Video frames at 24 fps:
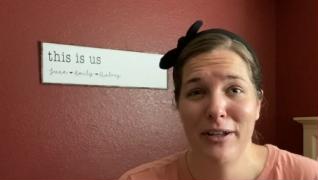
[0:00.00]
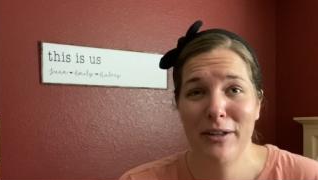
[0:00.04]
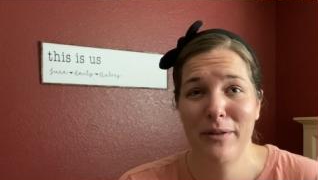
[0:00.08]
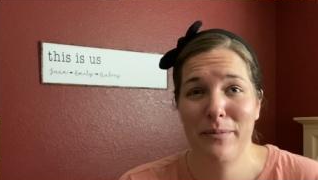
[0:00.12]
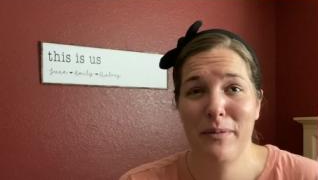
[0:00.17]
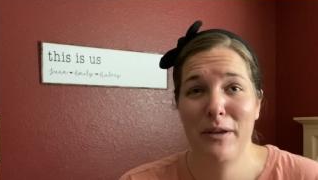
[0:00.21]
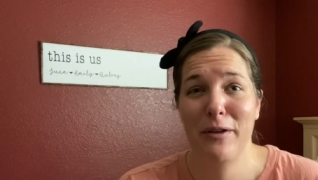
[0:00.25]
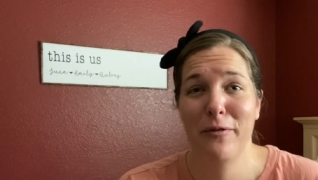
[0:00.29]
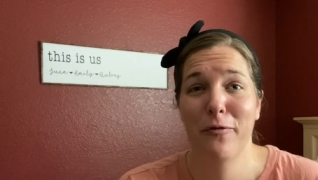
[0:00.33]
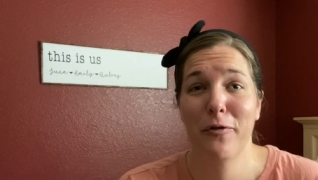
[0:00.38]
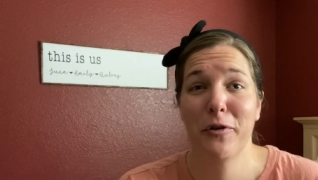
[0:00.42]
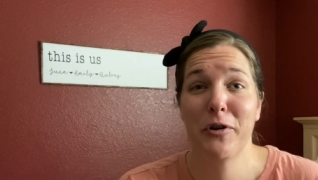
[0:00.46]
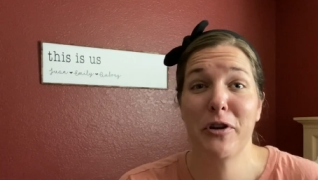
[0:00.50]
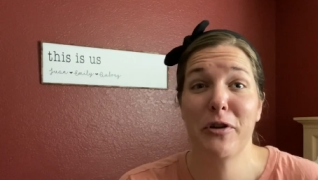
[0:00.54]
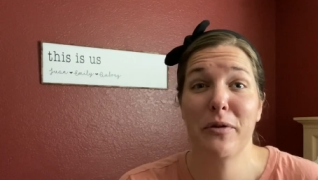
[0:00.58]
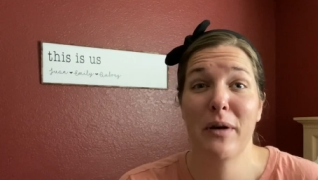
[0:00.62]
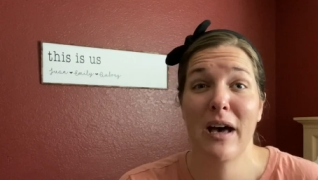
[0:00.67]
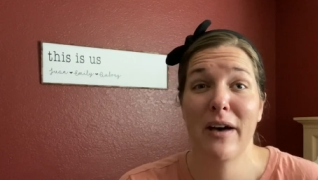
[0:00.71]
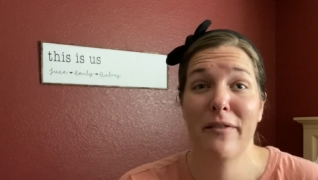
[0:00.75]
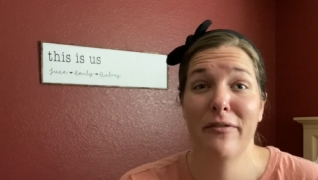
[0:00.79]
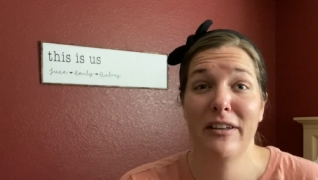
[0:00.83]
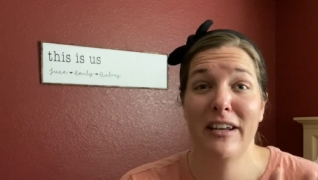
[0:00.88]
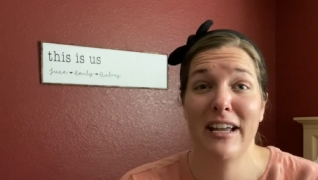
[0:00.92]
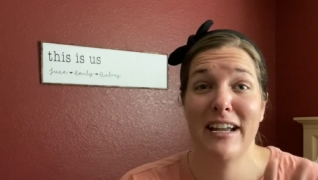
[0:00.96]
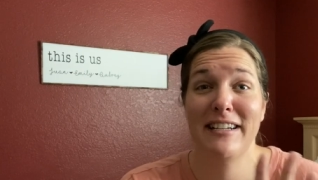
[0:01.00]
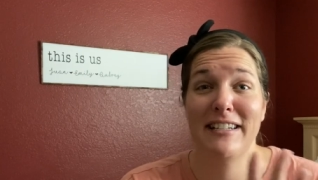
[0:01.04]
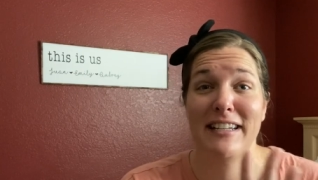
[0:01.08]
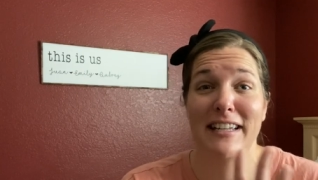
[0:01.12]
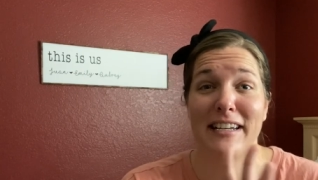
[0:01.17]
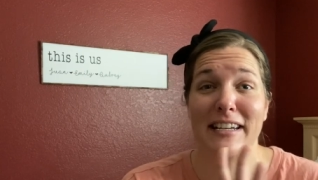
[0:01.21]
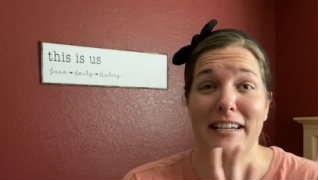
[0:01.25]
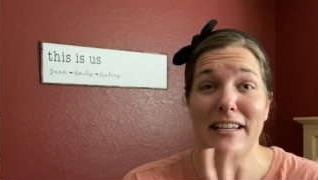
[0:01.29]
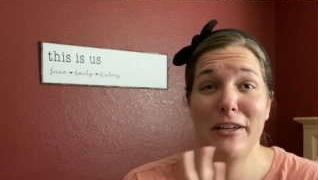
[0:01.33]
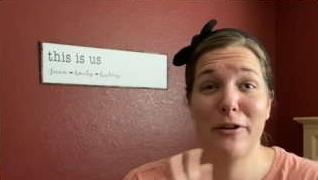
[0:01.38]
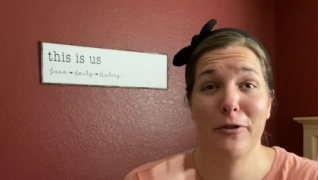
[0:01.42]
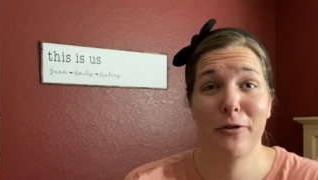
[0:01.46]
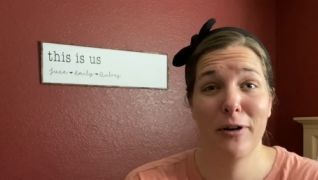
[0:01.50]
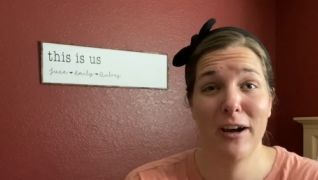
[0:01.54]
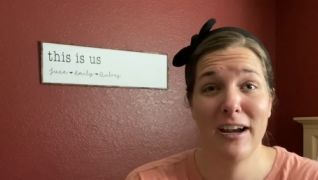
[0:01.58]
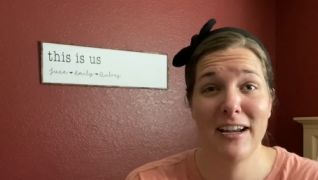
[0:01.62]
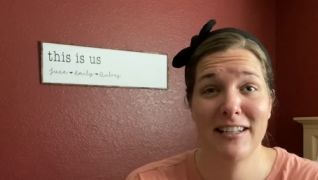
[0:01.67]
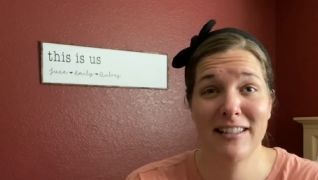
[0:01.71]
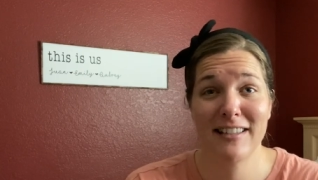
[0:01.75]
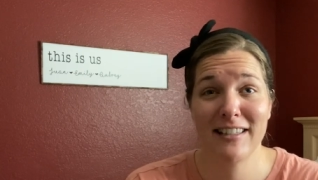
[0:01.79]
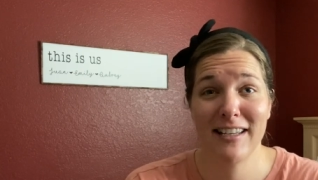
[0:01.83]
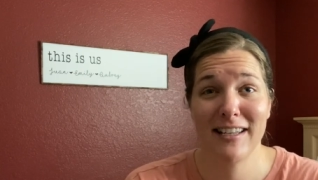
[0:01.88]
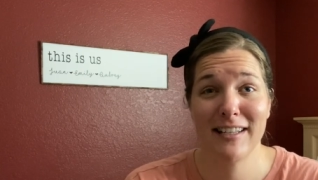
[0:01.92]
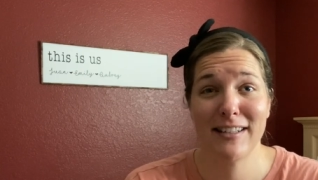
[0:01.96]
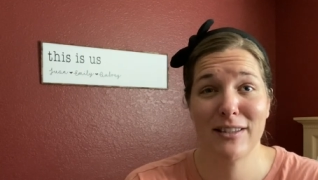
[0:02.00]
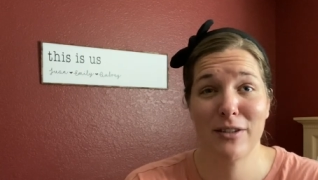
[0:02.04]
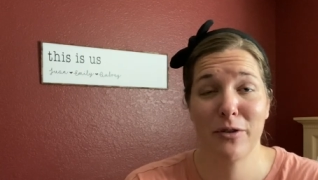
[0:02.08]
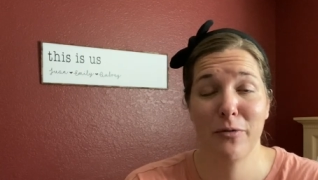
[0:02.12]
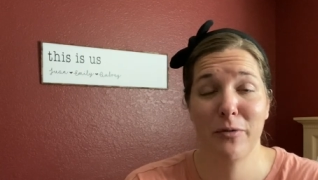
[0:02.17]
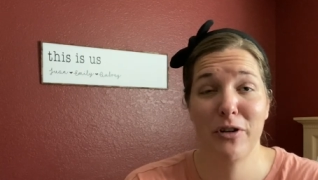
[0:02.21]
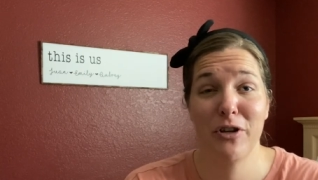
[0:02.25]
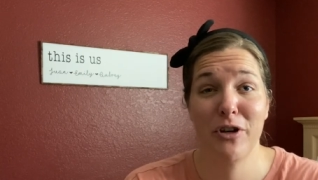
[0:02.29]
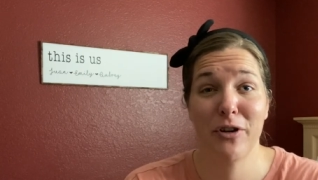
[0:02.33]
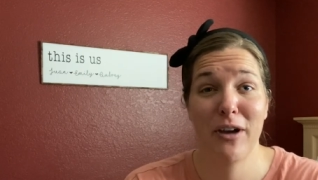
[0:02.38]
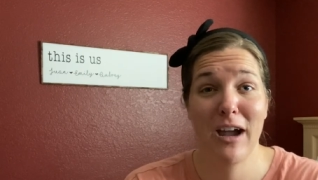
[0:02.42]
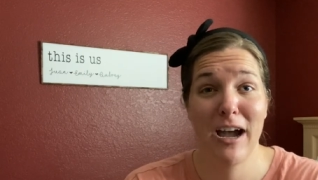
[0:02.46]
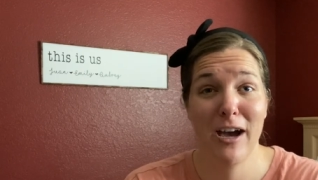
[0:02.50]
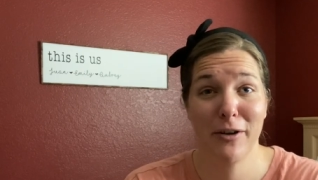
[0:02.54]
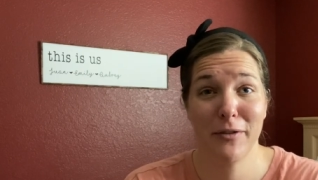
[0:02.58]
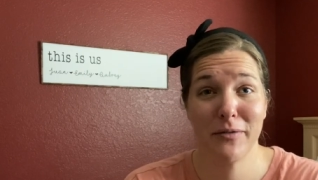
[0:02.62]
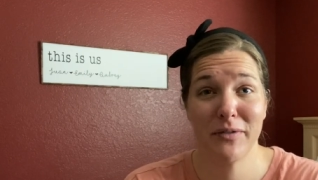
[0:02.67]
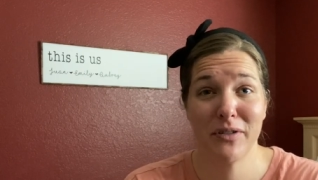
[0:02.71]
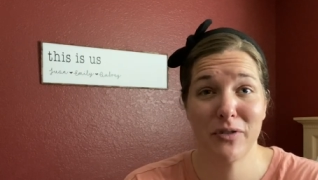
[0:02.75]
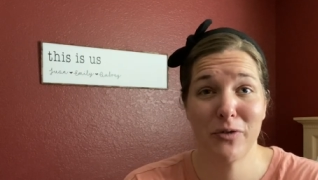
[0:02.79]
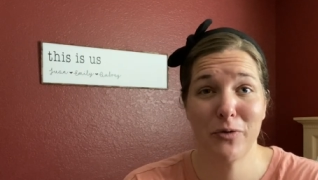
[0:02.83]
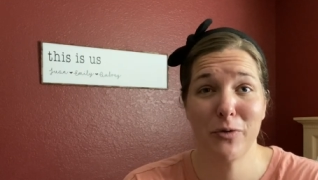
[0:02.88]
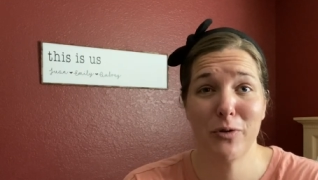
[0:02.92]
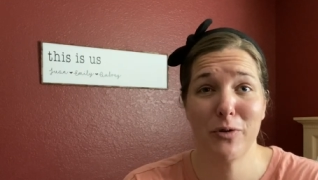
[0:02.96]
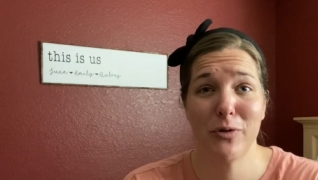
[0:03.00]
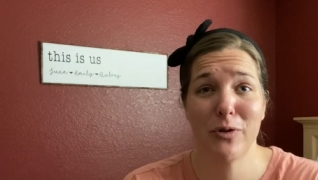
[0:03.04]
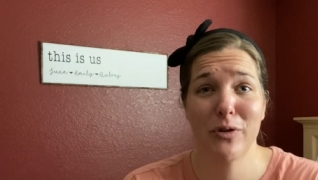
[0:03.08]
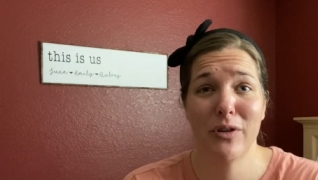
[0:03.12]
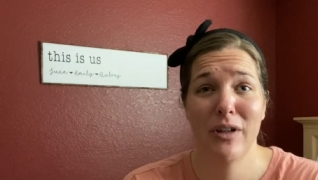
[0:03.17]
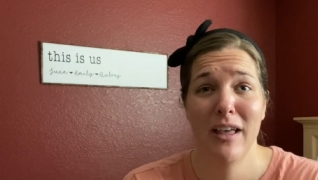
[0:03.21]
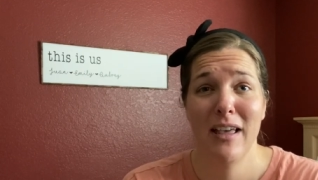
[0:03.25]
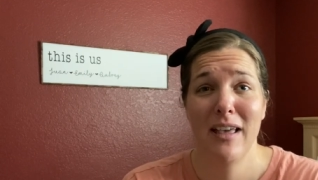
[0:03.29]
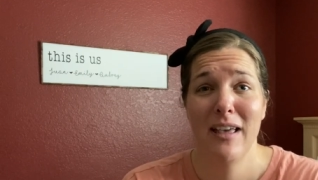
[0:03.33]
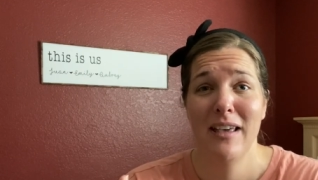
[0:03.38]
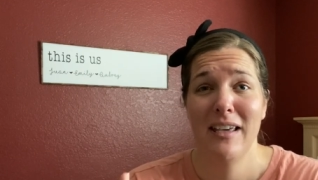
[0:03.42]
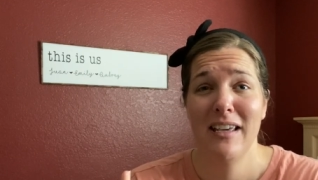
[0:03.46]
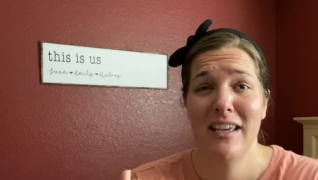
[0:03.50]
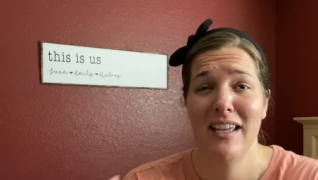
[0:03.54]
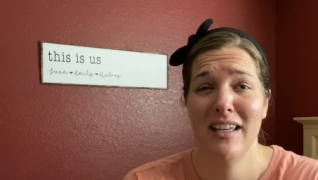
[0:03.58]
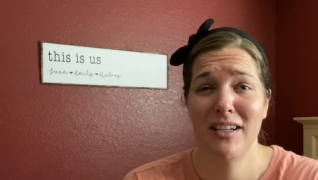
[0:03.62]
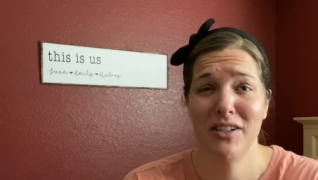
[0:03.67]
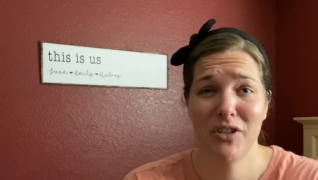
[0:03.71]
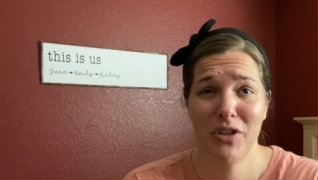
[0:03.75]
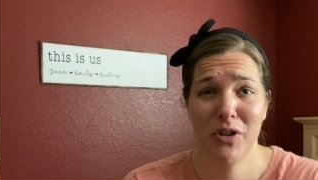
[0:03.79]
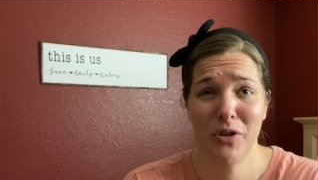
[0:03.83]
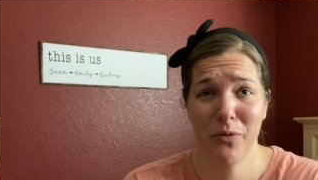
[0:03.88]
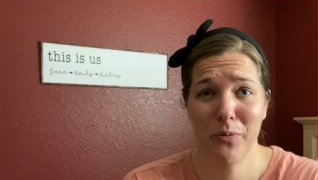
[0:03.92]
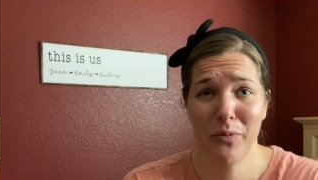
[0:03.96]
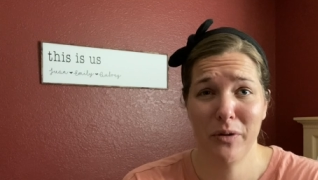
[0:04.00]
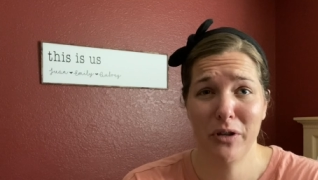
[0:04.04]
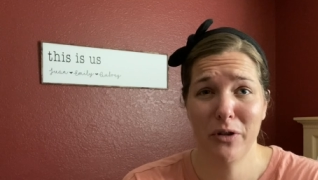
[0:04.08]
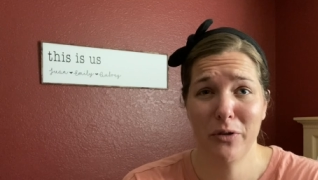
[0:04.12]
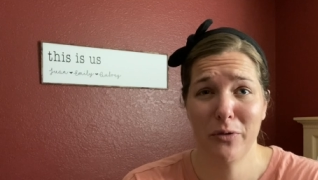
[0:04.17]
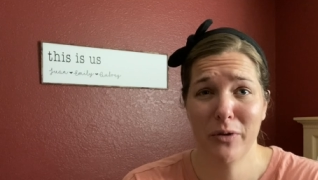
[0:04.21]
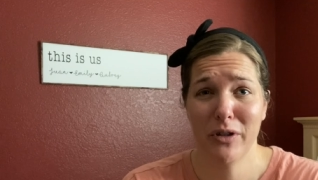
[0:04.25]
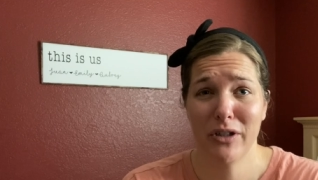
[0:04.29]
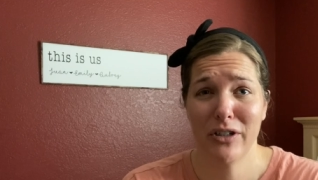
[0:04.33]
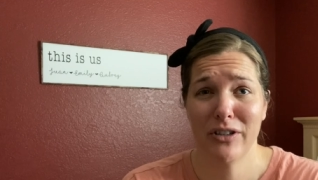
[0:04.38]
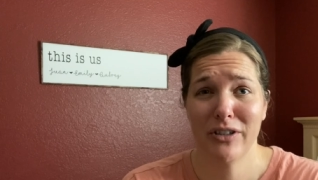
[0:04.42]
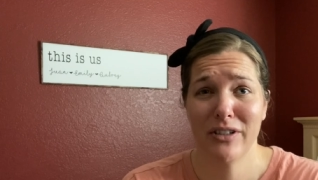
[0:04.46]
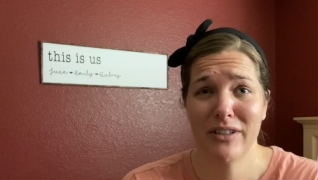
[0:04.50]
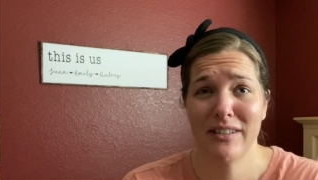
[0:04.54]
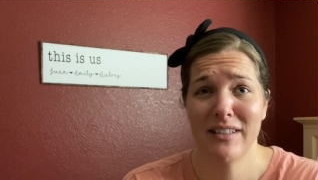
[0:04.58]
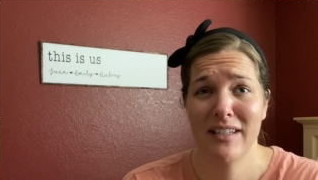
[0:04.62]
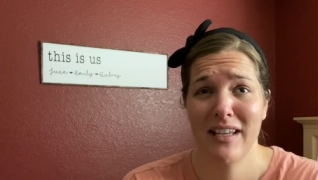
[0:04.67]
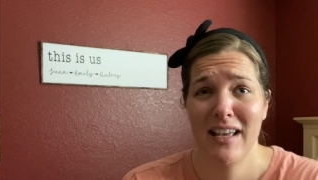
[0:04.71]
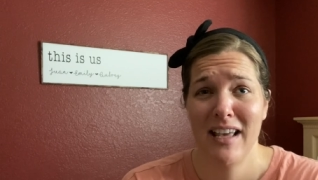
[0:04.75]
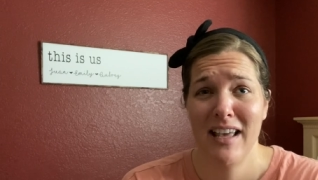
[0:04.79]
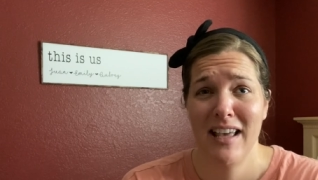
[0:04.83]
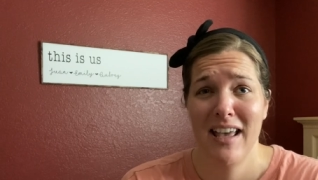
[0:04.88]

before you have an identity crisis when you're out of school into the real world